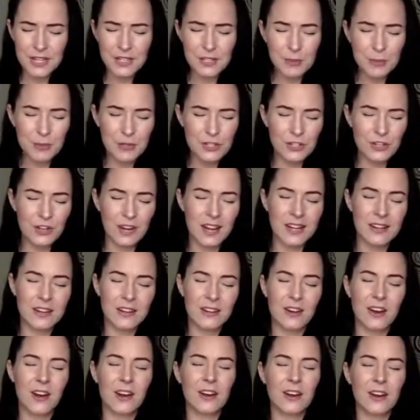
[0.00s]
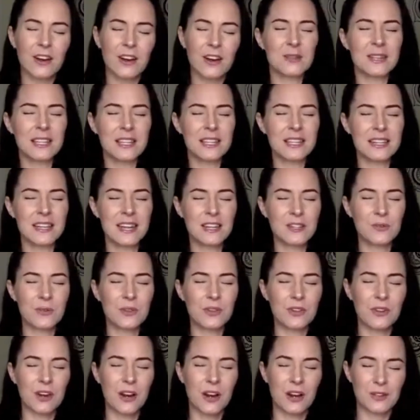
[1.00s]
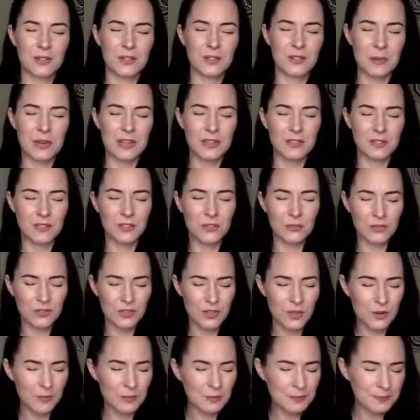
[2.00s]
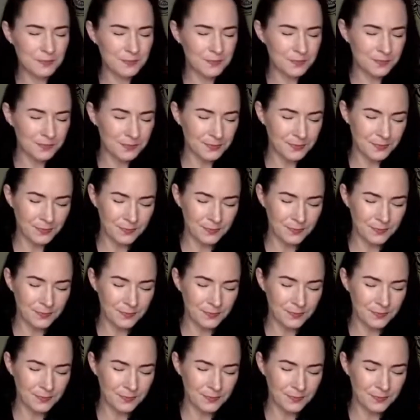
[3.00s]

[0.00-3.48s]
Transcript: If you need to put your hand on your heart to really connect with your heart space, do so.